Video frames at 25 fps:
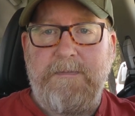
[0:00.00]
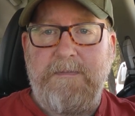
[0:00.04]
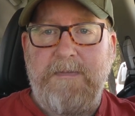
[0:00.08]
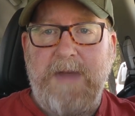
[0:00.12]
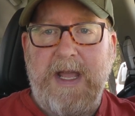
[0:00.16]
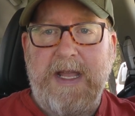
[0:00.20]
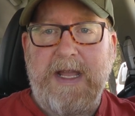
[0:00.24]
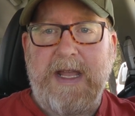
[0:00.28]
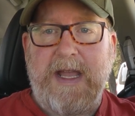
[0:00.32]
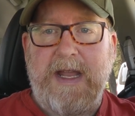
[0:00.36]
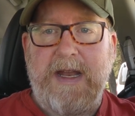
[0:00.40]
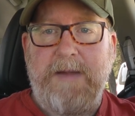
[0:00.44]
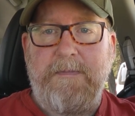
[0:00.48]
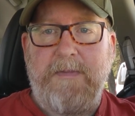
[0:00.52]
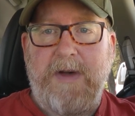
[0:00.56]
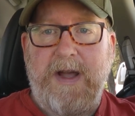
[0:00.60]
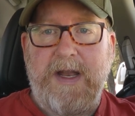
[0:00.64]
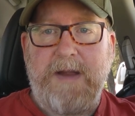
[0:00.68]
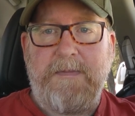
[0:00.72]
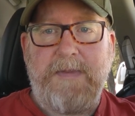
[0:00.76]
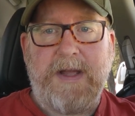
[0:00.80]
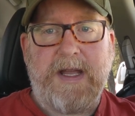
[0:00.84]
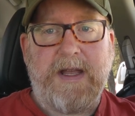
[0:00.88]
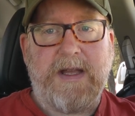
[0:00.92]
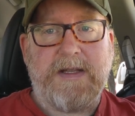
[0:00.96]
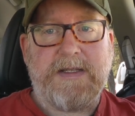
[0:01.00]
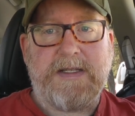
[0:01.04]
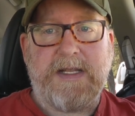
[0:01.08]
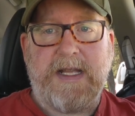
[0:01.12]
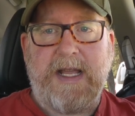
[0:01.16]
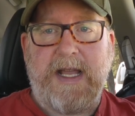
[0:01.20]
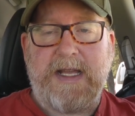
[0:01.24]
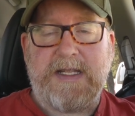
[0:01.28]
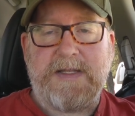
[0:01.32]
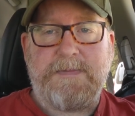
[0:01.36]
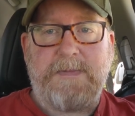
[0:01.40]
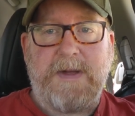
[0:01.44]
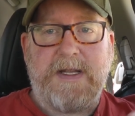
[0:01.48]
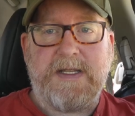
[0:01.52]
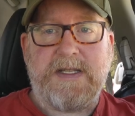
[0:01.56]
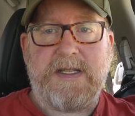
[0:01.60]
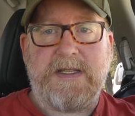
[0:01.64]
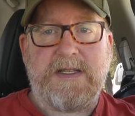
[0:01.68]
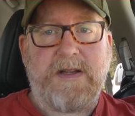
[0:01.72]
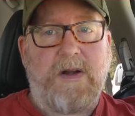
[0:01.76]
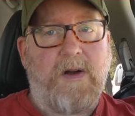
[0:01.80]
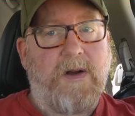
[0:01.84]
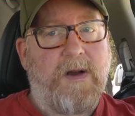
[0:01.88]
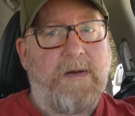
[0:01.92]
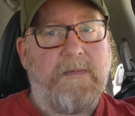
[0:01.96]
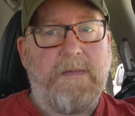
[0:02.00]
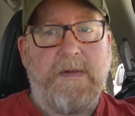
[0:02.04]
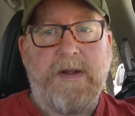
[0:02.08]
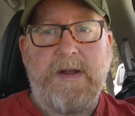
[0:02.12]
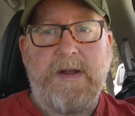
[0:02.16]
make any money because the expenses are